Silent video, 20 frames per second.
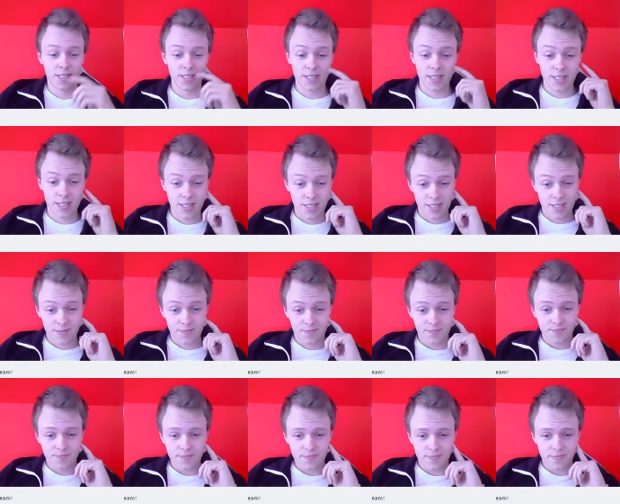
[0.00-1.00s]

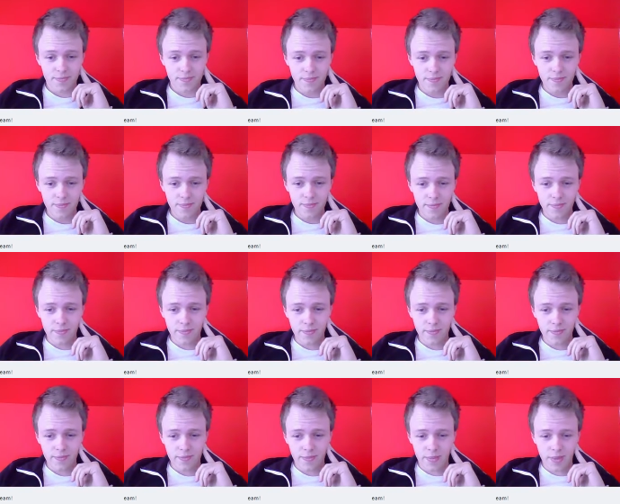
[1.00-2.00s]

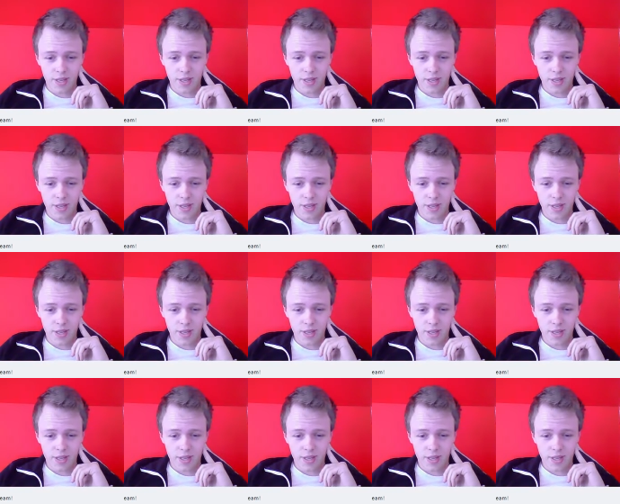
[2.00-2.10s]
Nobody speaks.